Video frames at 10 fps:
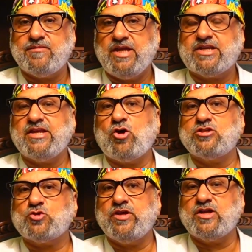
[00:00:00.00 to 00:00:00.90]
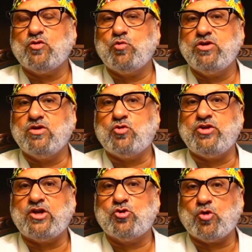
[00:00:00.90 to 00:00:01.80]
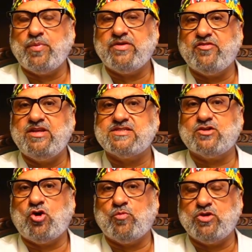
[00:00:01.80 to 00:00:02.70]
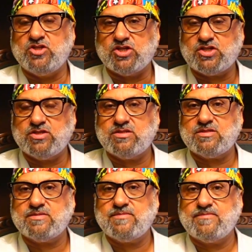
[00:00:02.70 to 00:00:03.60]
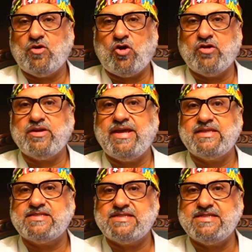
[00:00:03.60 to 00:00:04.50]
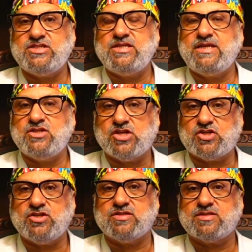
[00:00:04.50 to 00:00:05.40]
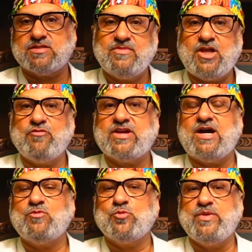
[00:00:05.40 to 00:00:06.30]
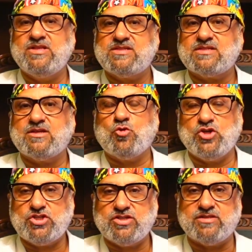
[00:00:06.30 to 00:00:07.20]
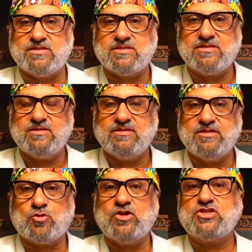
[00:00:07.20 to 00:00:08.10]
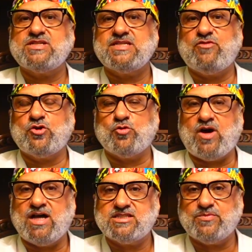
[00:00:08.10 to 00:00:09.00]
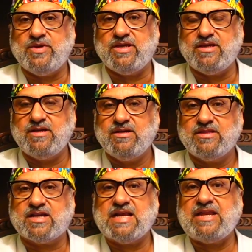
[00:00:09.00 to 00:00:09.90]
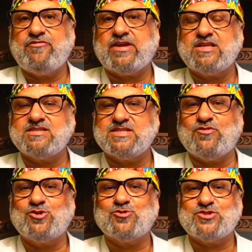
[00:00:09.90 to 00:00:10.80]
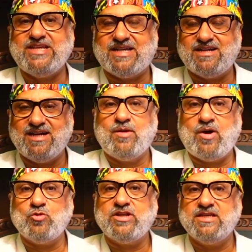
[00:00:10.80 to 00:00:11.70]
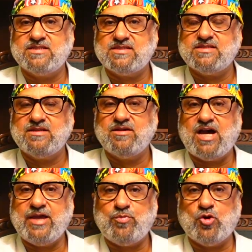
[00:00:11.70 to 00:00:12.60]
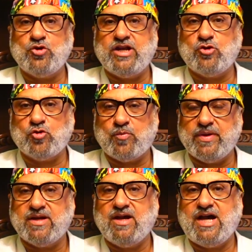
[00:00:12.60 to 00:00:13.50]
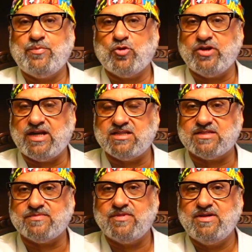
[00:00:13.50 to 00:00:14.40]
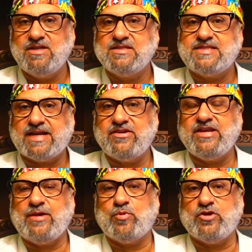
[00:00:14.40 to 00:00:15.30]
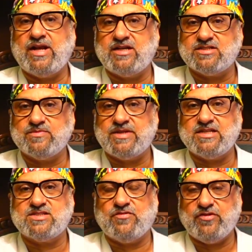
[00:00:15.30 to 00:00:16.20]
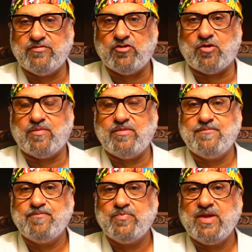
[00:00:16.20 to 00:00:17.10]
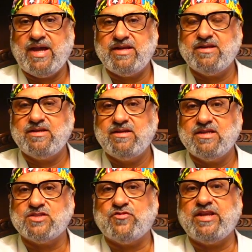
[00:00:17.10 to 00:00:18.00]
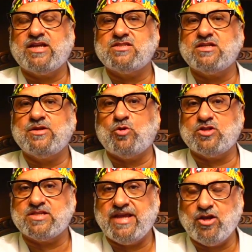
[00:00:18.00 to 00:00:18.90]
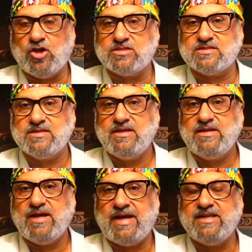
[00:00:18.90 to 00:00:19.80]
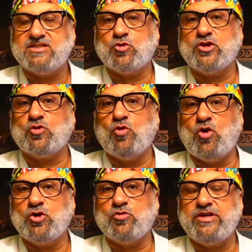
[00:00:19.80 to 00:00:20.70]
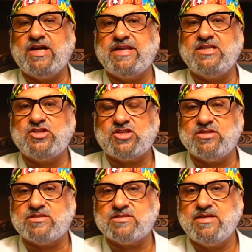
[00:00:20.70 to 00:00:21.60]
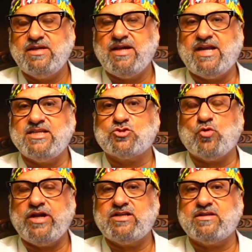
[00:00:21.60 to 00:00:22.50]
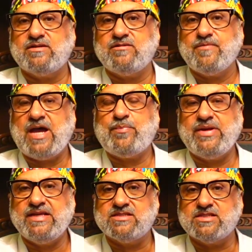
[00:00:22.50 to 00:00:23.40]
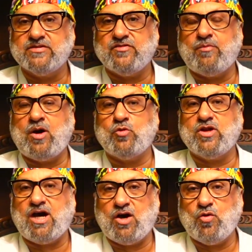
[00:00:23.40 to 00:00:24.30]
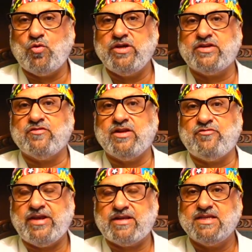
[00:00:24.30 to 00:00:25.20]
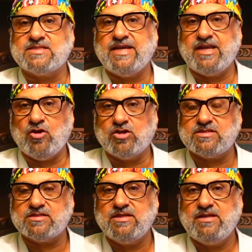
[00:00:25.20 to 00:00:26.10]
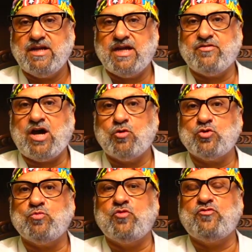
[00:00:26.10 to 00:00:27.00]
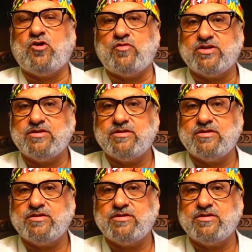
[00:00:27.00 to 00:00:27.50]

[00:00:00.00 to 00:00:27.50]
It can also include gonadotropin-releasing hormone injections or HCG injections. Now we come to Bill's questions, the questions he wanted to ask me, the clarifications he wanted to seek about his hypogonadotropic hypogonadism, secondary hypogonadism that he's suffering from. And he's very concerned about his hair loss and he's going to go on to TRT injections and he's quite apprehensive about how it will affect his hair loss and how to move forward.